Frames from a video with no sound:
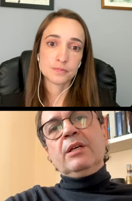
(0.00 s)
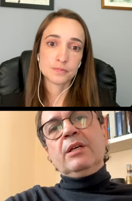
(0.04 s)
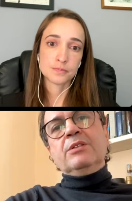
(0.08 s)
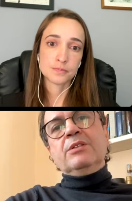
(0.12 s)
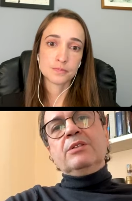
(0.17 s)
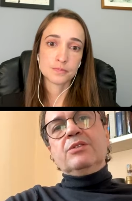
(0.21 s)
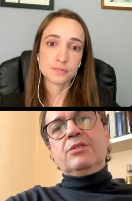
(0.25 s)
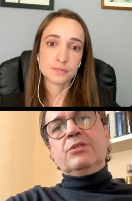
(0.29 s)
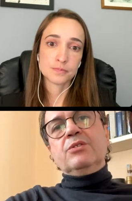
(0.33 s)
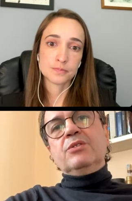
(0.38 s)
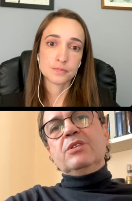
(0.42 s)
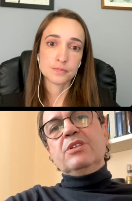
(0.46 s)

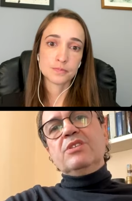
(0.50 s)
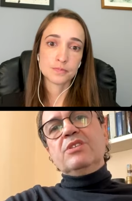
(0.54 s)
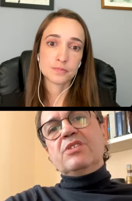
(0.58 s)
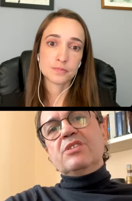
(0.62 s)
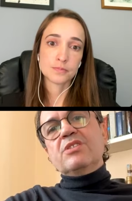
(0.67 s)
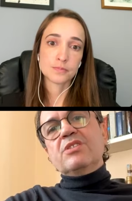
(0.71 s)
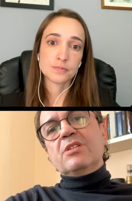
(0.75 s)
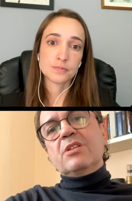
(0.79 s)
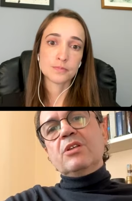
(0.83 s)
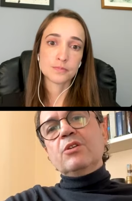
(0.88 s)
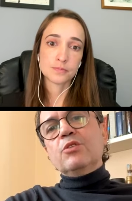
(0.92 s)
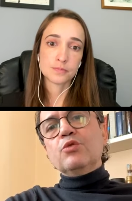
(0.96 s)
Speaker 1: So this
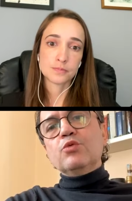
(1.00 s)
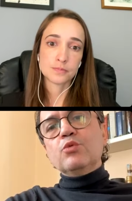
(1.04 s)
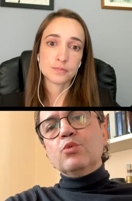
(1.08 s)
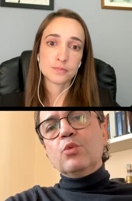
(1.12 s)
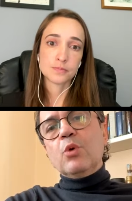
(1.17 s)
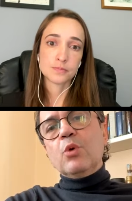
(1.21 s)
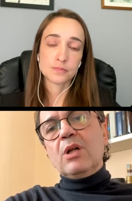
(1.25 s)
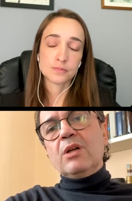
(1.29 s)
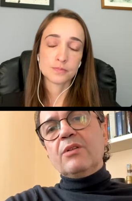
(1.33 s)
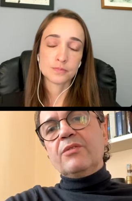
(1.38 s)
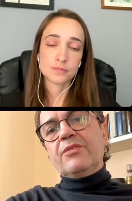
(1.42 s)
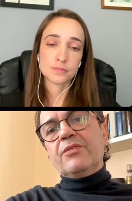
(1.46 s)
is the
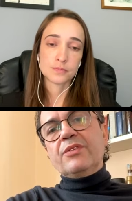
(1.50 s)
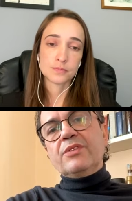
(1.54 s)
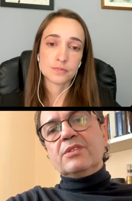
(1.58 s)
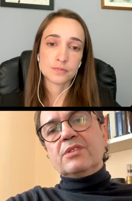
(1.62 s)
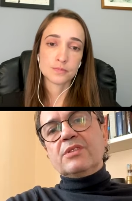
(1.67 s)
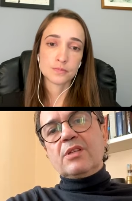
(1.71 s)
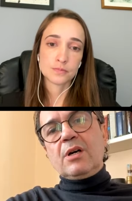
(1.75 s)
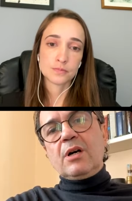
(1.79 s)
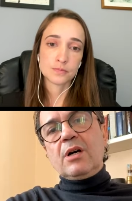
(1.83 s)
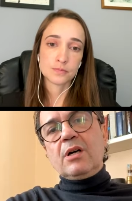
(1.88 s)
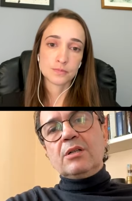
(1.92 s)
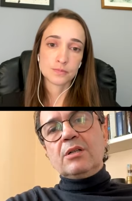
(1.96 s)
dual
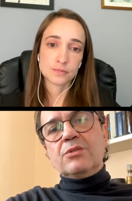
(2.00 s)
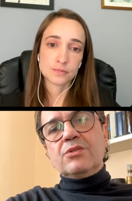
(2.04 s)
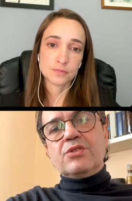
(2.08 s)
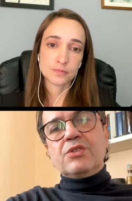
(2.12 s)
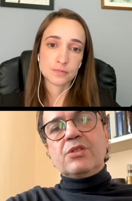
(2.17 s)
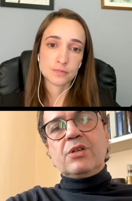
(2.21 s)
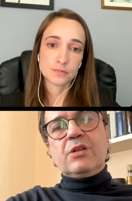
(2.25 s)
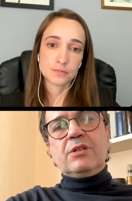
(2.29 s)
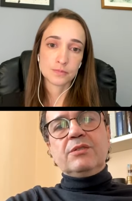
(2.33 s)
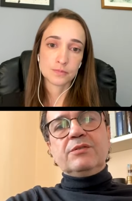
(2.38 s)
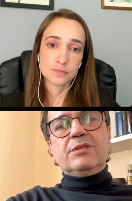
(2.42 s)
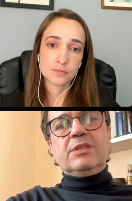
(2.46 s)

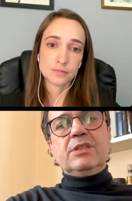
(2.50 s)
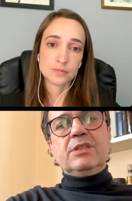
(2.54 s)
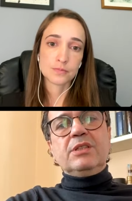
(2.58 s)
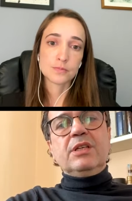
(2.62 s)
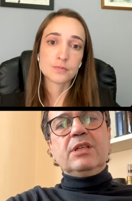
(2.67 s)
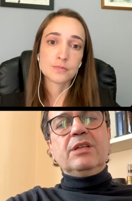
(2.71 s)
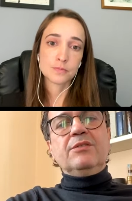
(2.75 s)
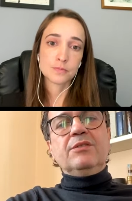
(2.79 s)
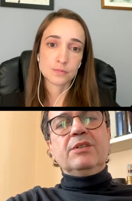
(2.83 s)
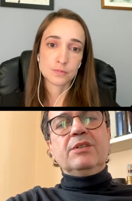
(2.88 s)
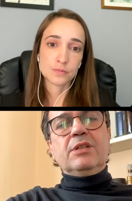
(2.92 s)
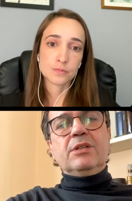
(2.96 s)
physiology of the
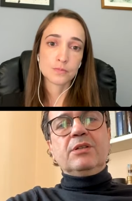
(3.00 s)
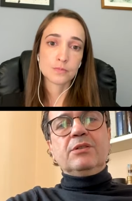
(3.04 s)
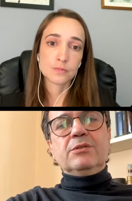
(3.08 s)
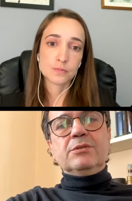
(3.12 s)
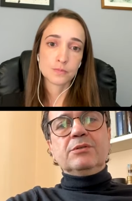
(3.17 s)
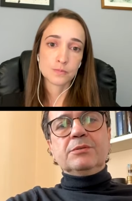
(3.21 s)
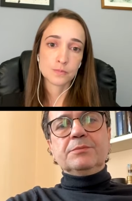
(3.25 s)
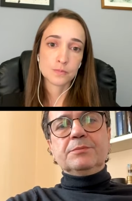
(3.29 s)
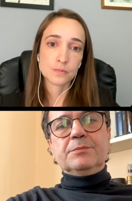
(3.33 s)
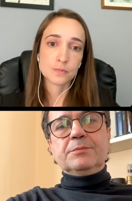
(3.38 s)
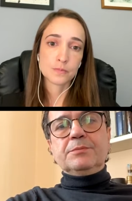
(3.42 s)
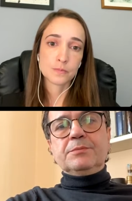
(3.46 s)
AV node.
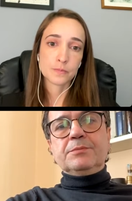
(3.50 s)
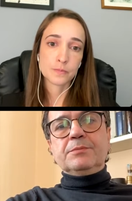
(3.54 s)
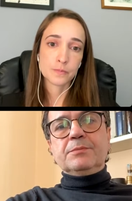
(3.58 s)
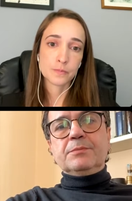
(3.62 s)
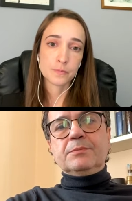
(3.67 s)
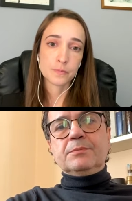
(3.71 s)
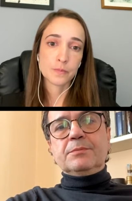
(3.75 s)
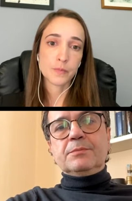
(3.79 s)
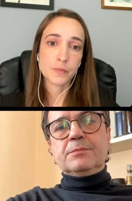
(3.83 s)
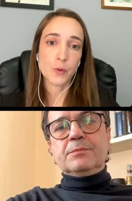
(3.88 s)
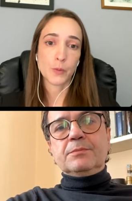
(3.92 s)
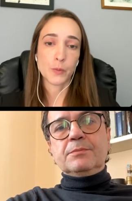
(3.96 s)

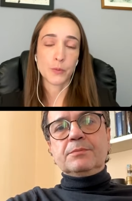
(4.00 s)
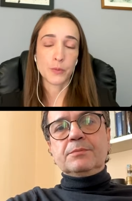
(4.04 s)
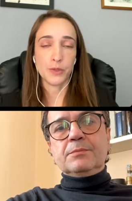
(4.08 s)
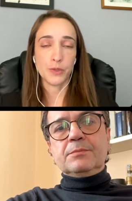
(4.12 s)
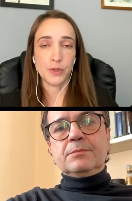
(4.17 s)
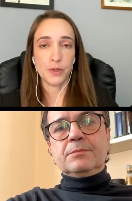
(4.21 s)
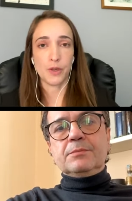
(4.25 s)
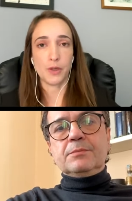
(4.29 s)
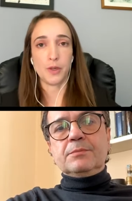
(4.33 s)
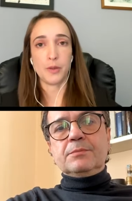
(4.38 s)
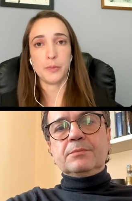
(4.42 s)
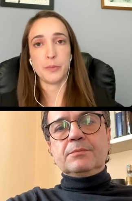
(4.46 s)

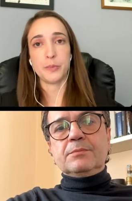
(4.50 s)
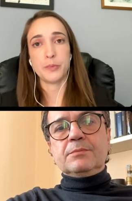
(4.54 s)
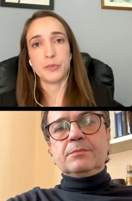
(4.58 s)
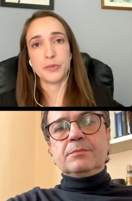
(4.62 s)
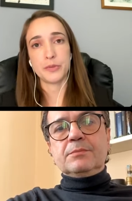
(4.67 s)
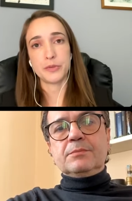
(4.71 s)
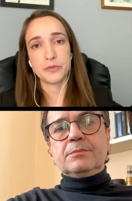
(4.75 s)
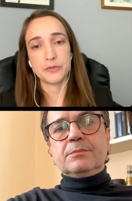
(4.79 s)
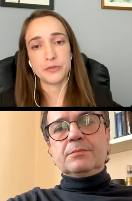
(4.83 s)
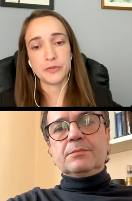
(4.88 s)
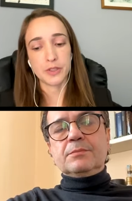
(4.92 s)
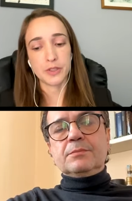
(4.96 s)
Speaker 2: Okay,
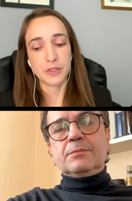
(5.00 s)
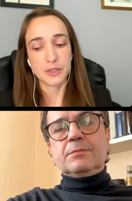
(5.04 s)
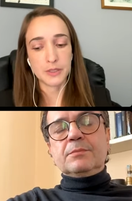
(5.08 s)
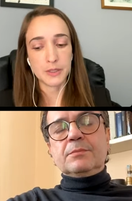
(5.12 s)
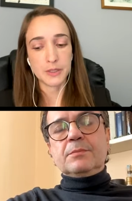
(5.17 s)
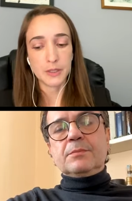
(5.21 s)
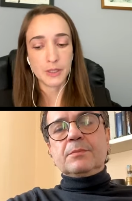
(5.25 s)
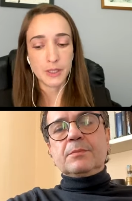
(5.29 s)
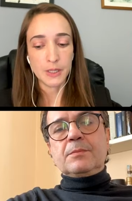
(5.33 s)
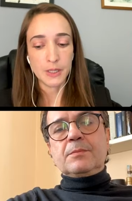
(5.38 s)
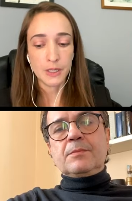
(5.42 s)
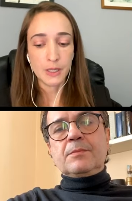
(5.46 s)
perfect.
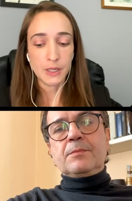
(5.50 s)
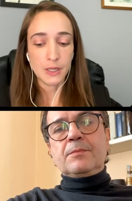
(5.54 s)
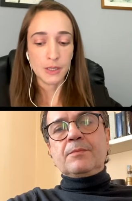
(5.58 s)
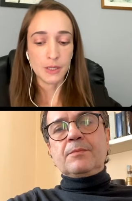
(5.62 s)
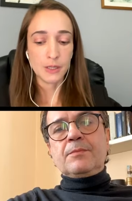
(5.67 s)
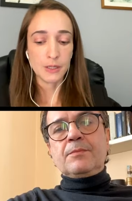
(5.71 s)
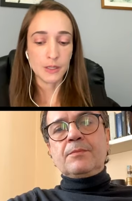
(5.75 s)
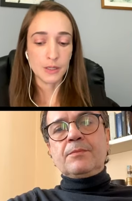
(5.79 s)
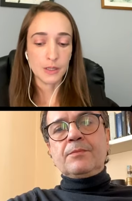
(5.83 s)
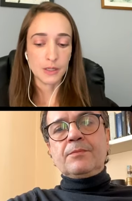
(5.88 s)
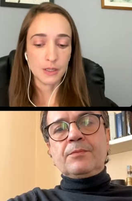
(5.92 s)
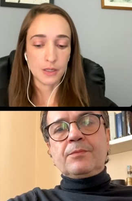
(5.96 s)

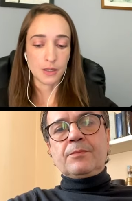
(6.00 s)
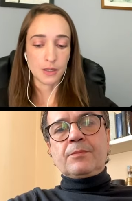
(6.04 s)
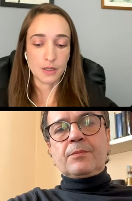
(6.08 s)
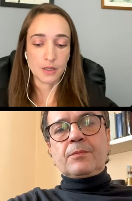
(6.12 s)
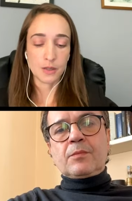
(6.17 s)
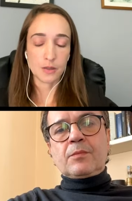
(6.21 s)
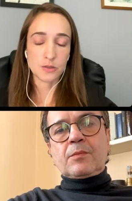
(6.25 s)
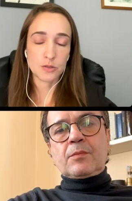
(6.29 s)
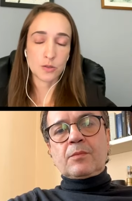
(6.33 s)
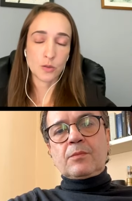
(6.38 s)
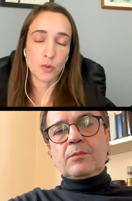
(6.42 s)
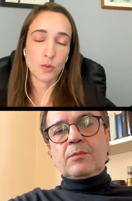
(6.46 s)

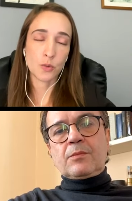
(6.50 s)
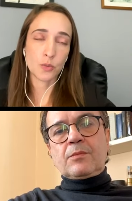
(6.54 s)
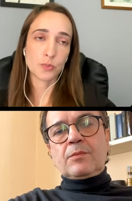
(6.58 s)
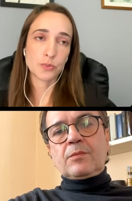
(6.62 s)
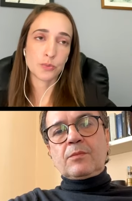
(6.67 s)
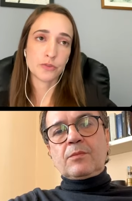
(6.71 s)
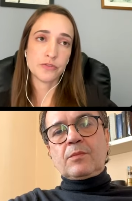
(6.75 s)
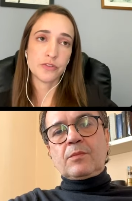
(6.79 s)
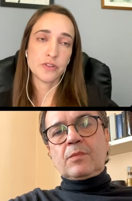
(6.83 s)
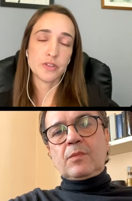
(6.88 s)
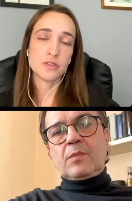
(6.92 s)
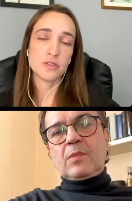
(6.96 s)
Uh, so,
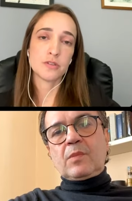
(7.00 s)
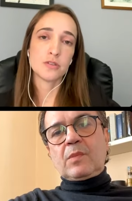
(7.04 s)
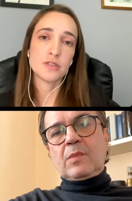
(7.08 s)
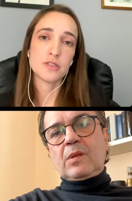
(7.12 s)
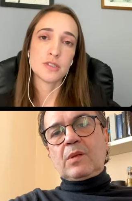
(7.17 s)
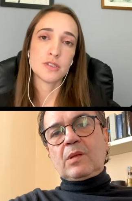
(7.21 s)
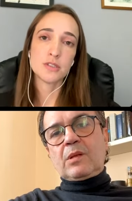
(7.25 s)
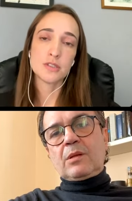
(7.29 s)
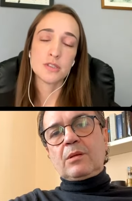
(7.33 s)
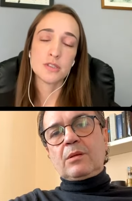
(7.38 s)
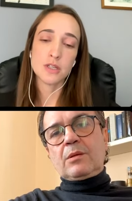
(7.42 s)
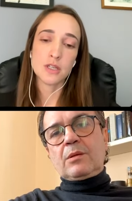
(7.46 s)
Professor
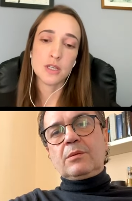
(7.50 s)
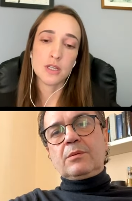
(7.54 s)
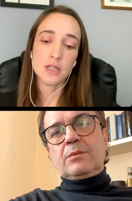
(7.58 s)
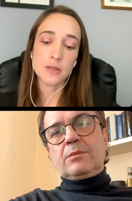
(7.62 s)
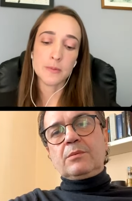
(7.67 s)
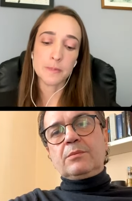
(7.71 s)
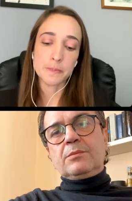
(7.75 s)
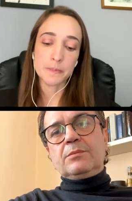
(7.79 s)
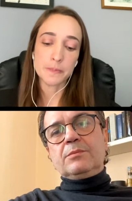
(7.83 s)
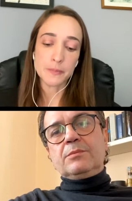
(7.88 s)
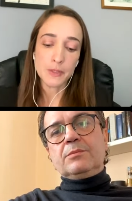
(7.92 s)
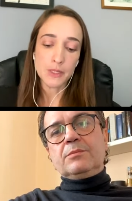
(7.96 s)

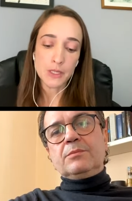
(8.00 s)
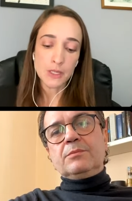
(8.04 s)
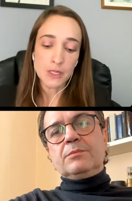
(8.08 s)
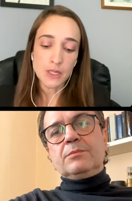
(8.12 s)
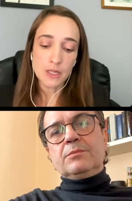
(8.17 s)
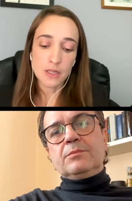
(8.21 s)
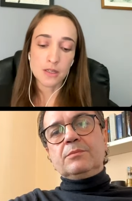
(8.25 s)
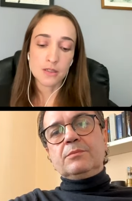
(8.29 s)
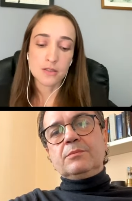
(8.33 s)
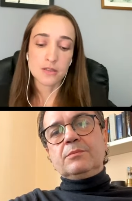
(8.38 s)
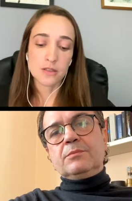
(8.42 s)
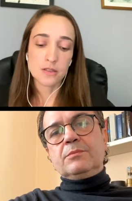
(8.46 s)
Santilli,
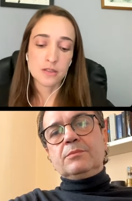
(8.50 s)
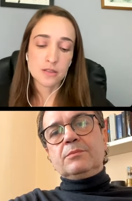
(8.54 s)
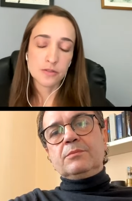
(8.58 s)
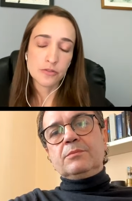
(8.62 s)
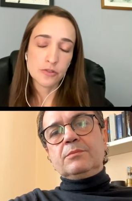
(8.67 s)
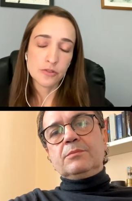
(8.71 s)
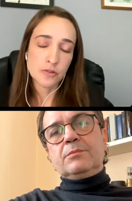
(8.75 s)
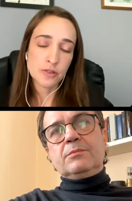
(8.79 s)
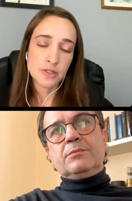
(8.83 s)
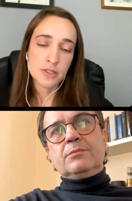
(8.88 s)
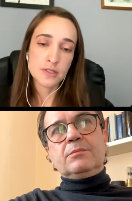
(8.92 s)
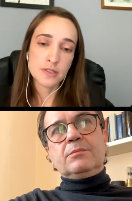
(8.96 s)
in the
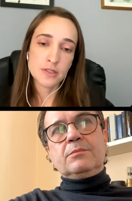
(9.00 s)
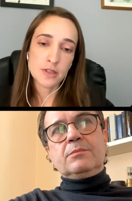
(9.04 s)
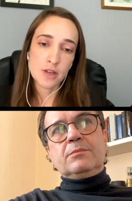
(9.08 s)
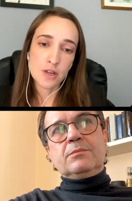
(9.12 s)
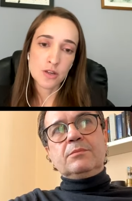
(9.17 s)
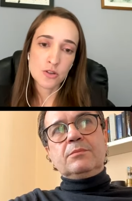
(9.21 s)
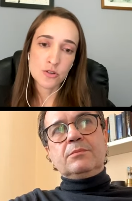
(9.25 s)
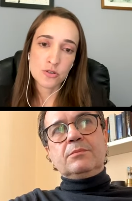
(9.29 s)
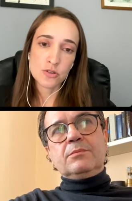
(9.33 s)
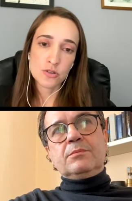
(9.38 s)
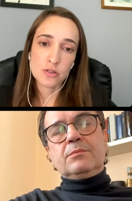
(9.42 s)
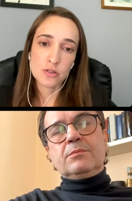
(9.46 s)

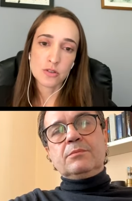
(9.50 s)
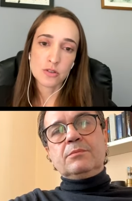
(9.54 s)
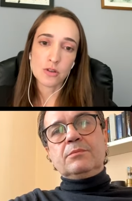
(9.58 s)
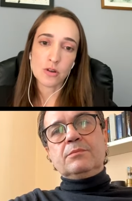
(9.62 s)
differentiation